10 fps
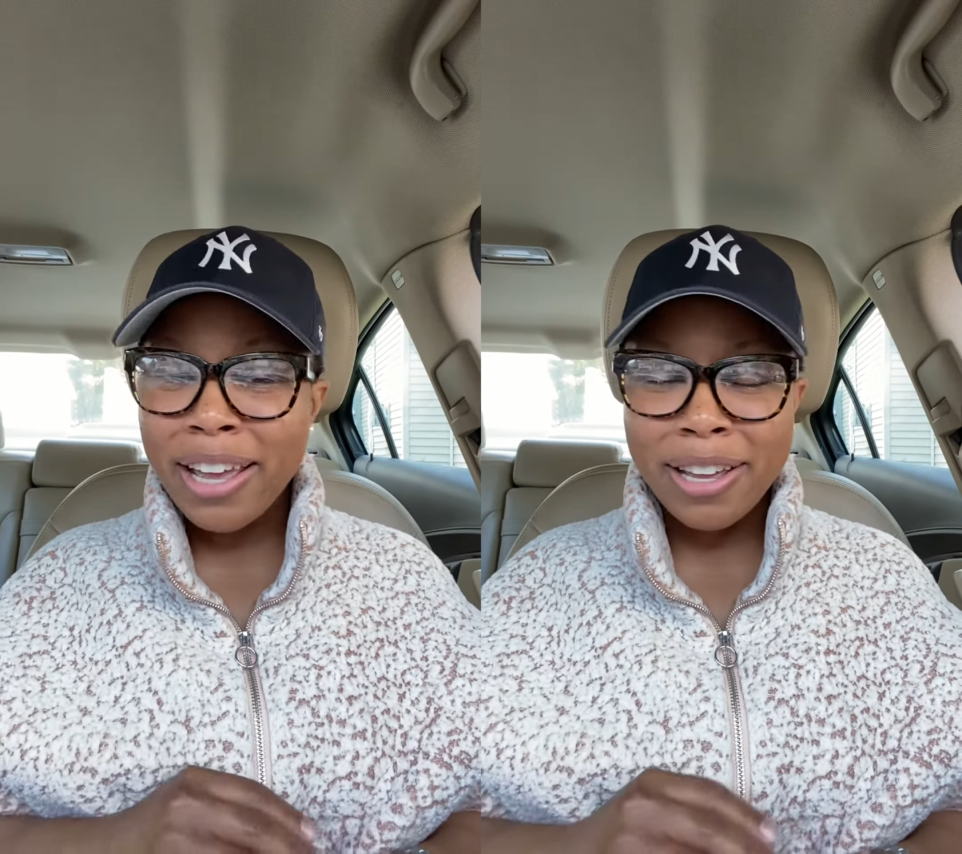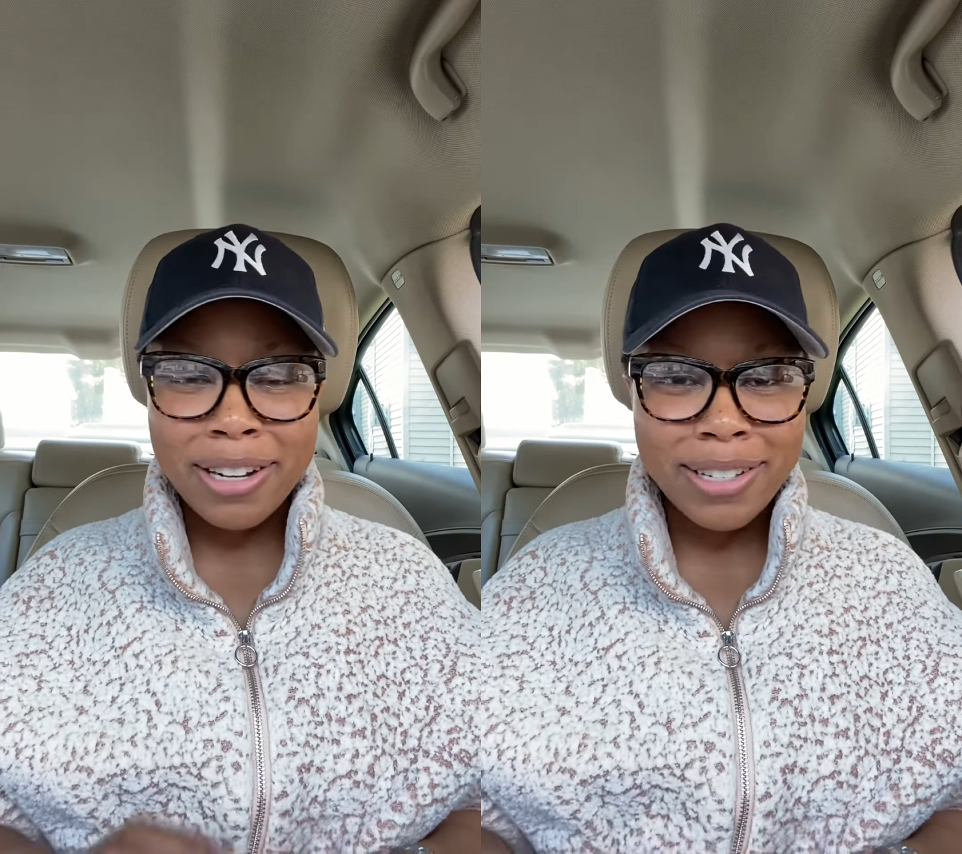
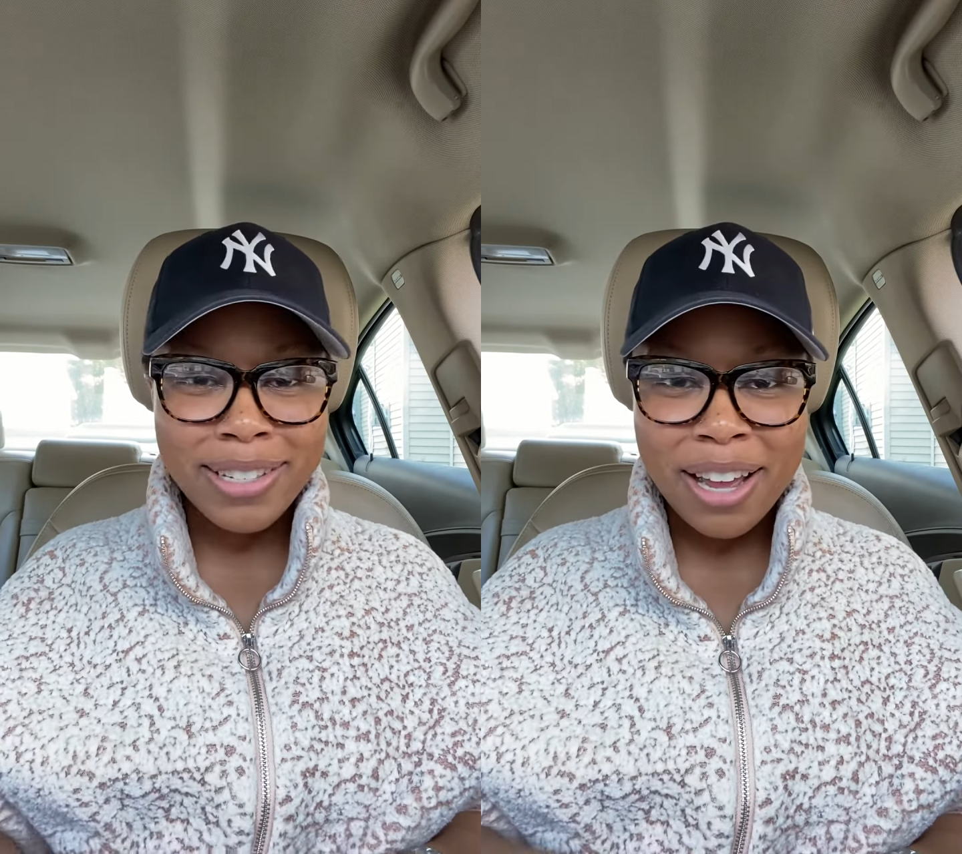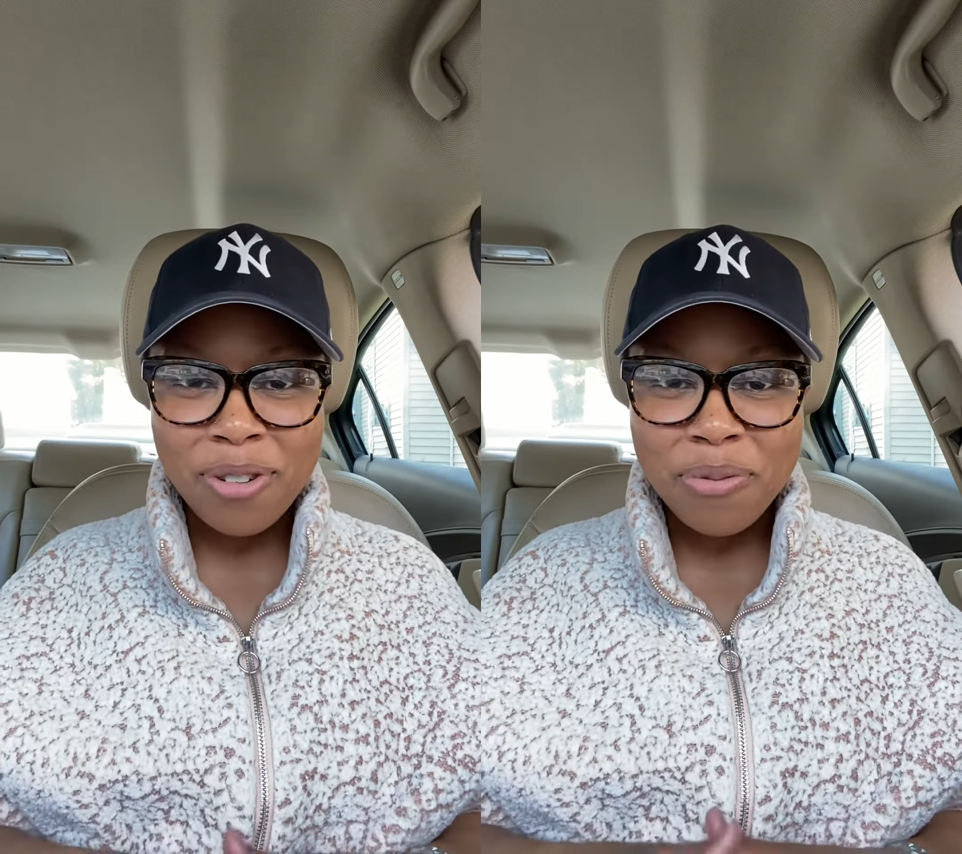and a
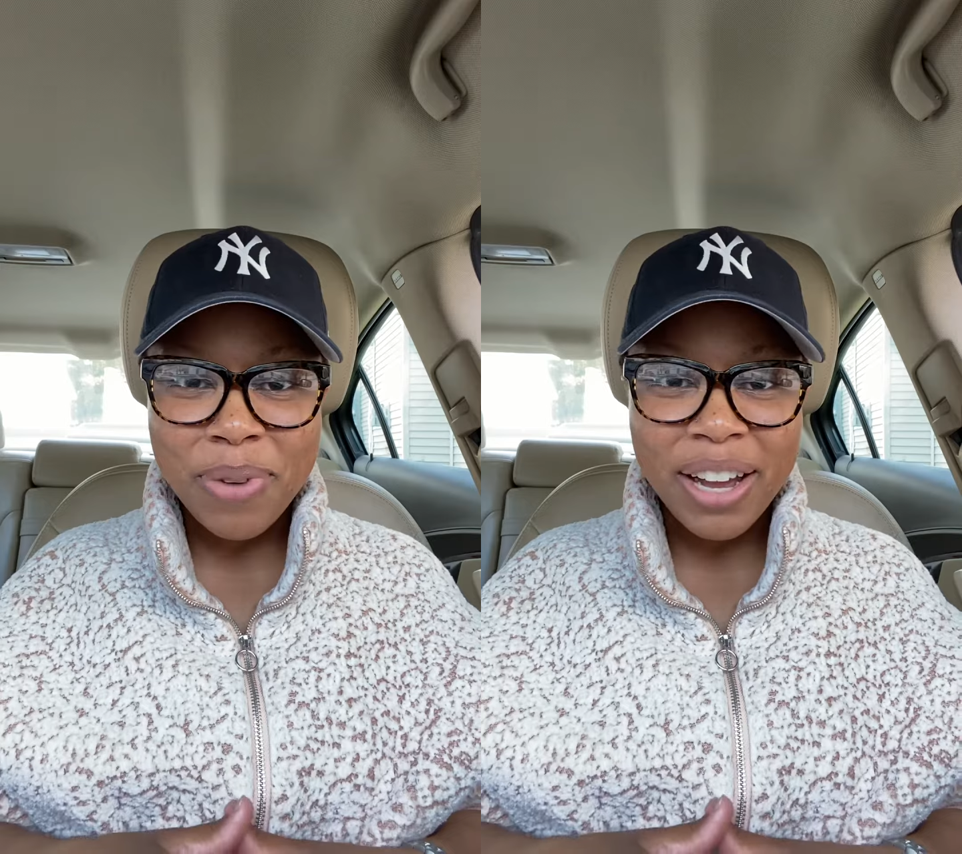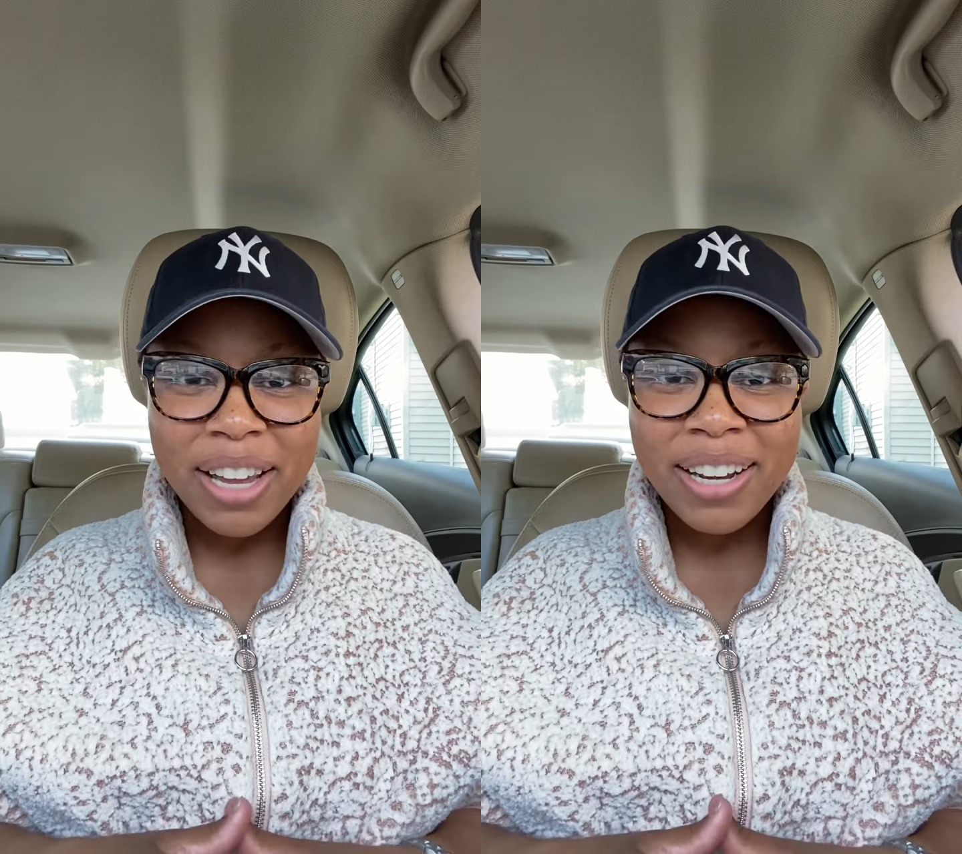sound
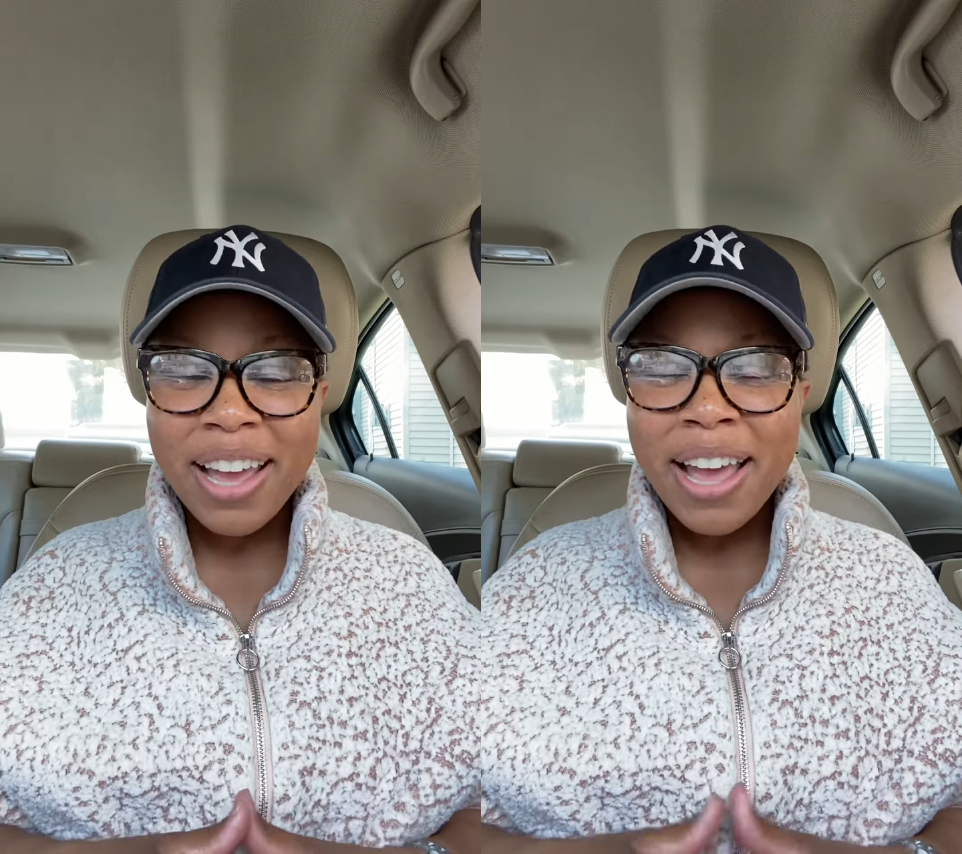mind.